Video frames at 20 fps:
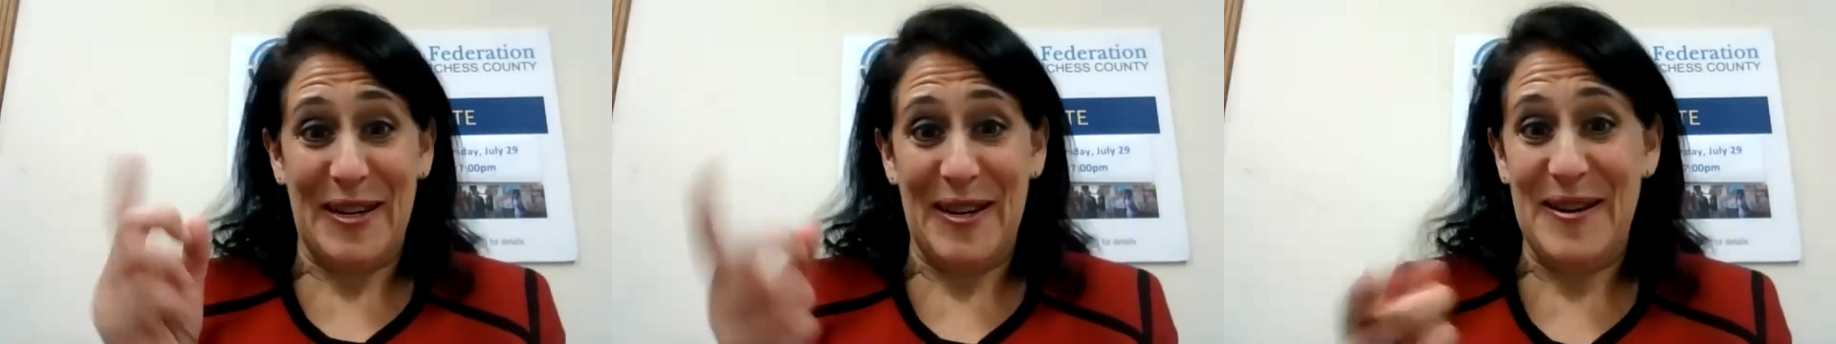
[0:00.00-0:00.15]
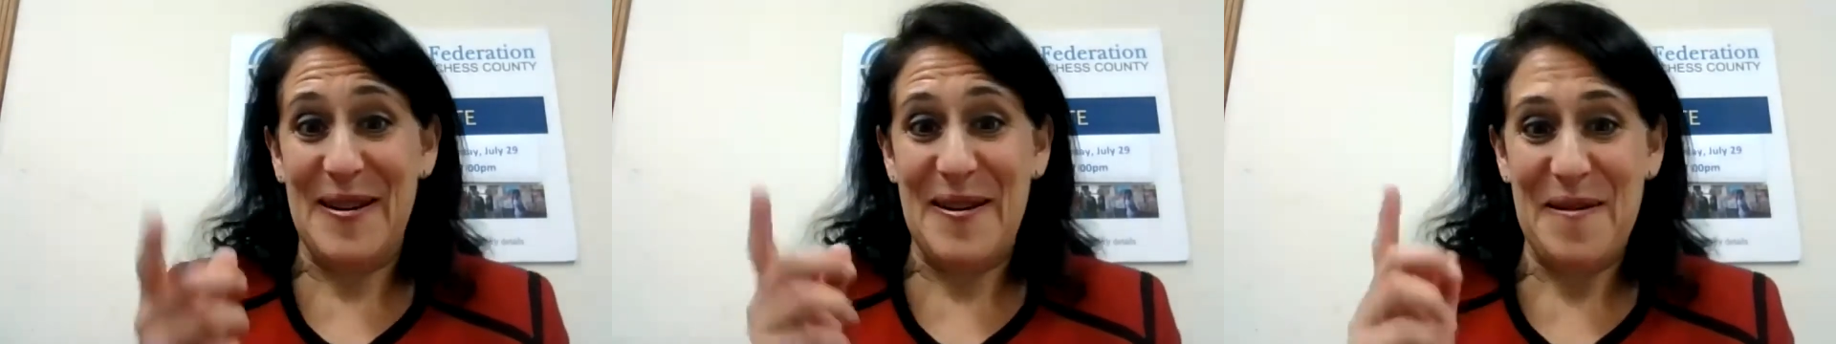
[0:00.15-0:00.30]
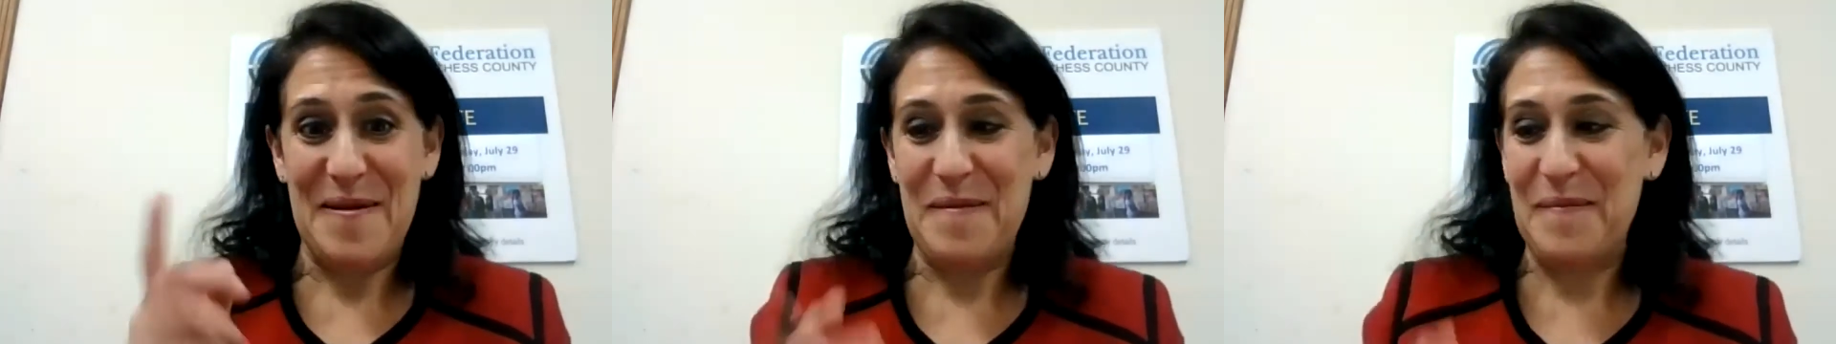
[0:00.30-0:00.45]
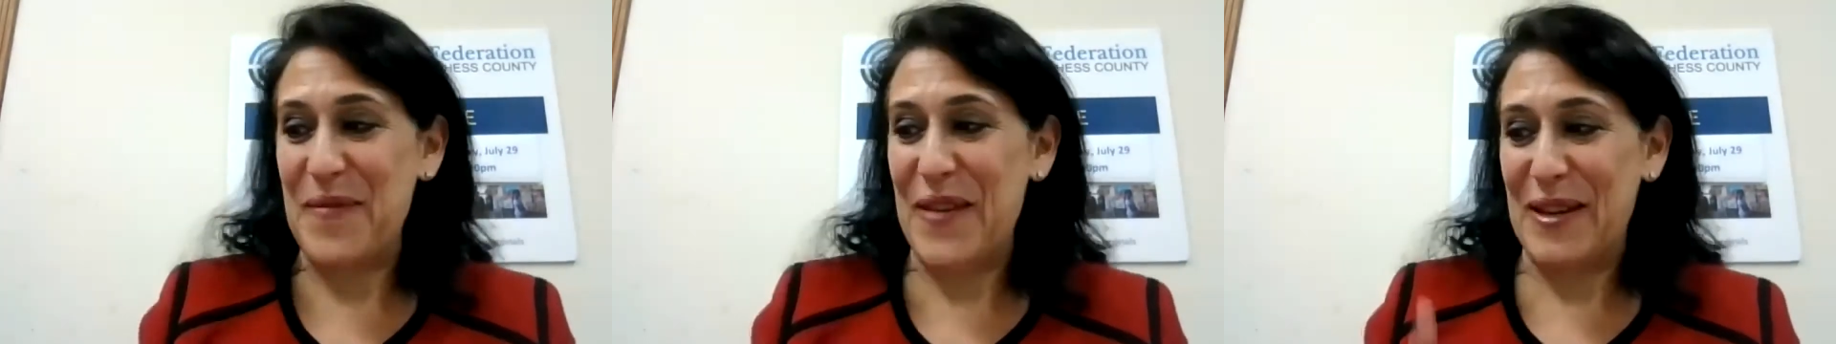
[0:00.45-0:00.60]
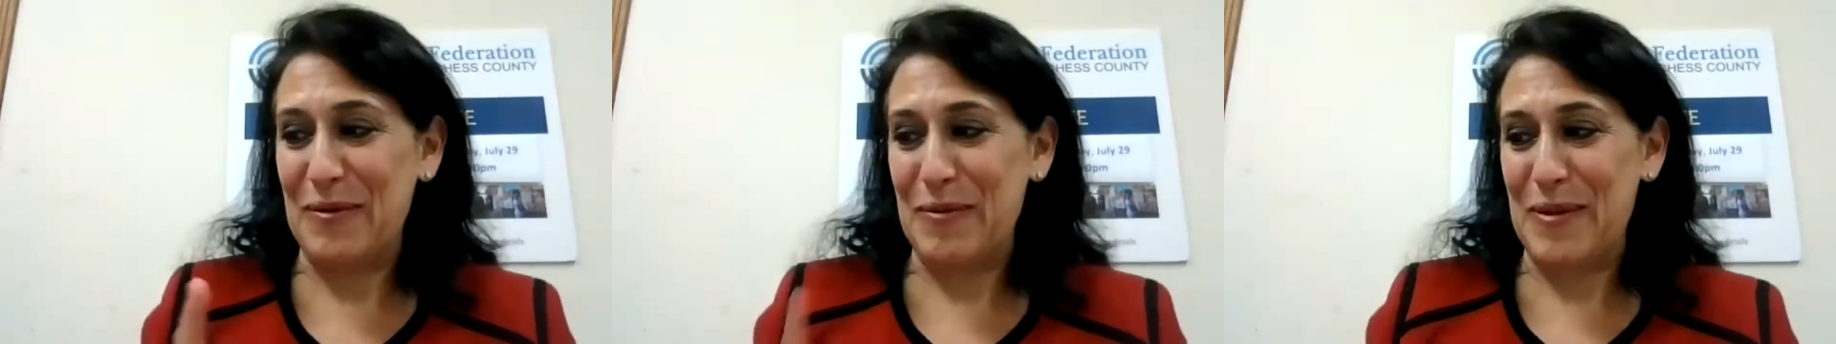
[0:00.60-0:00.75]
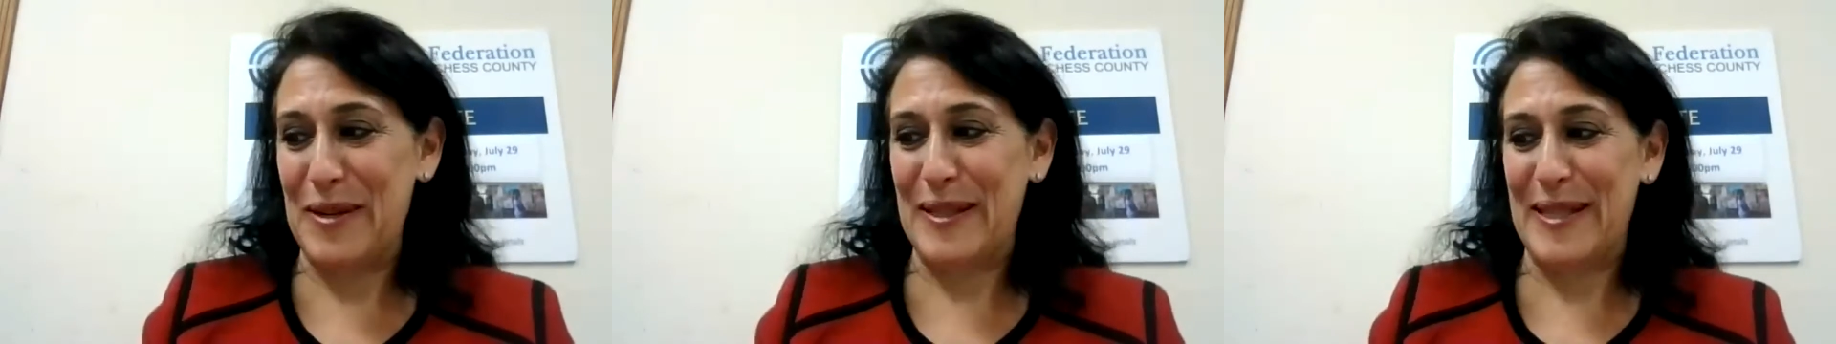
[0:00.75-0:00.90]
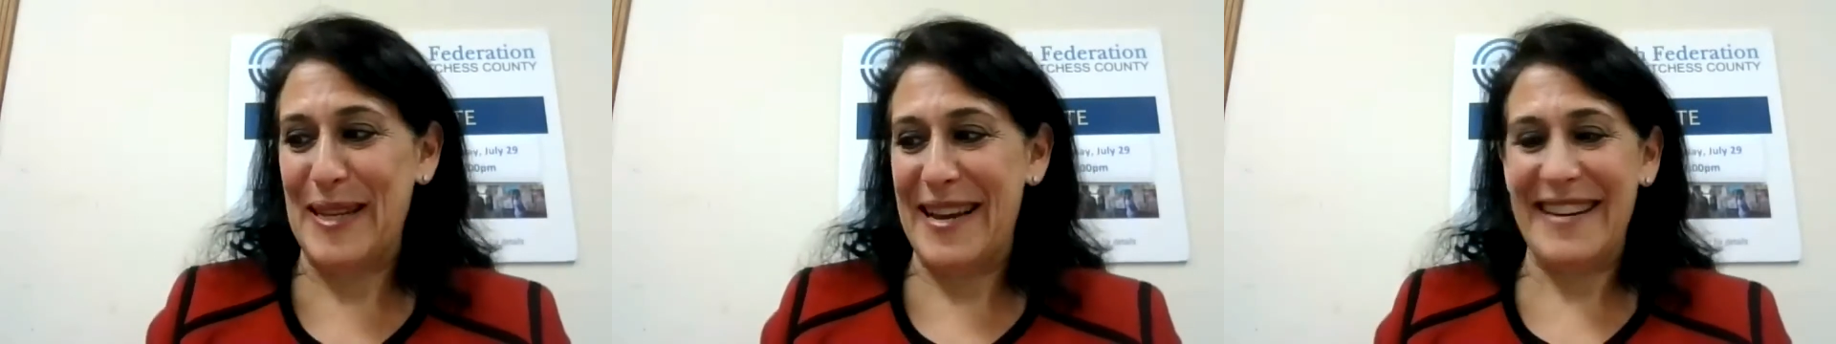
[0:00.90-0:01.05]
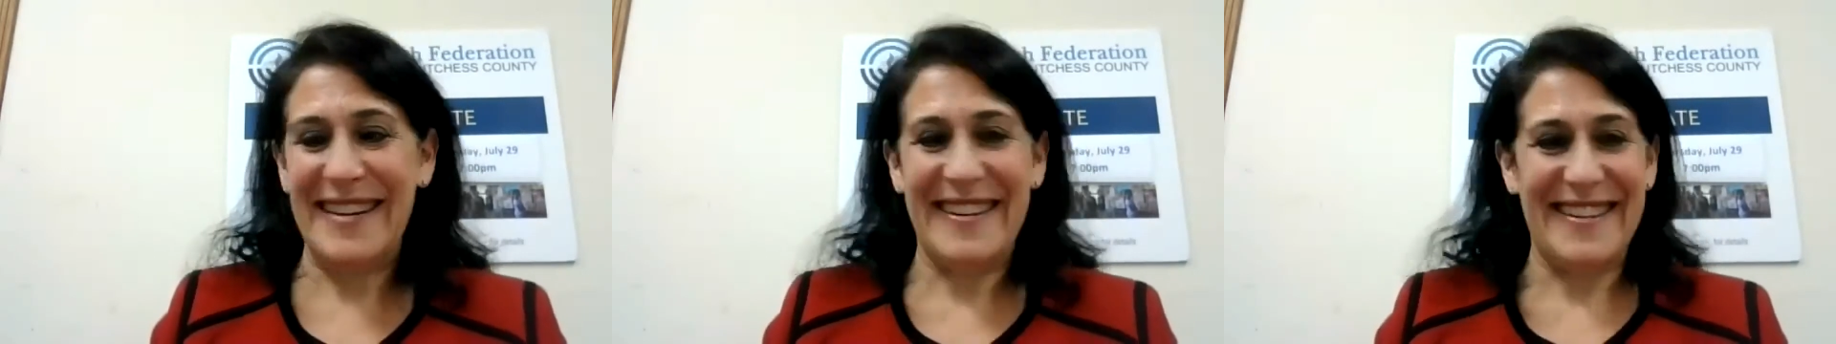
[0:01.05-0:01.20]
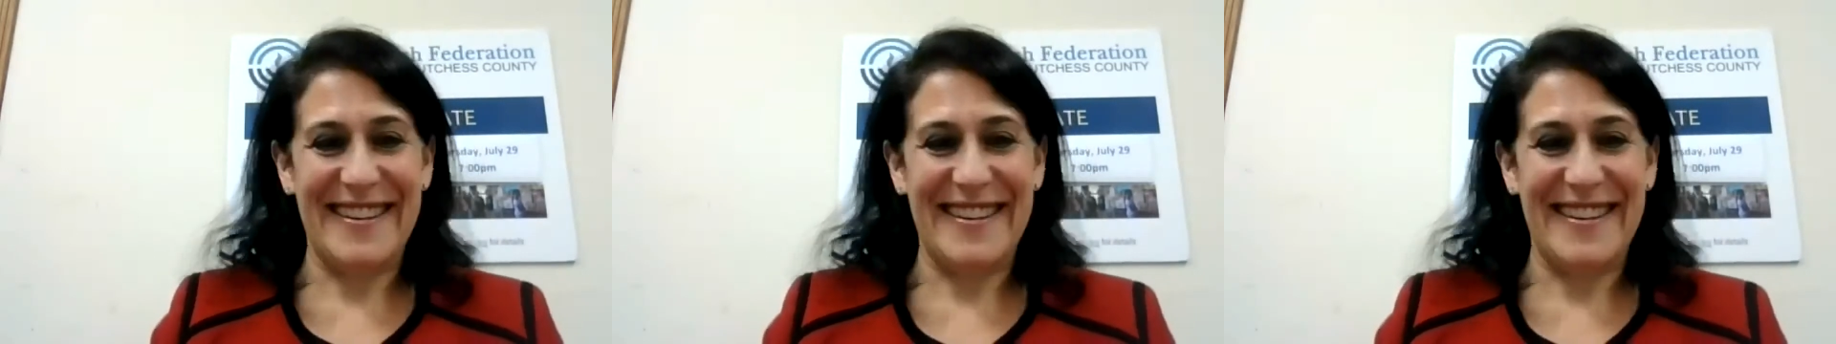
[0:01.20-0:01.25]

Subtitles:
as we said,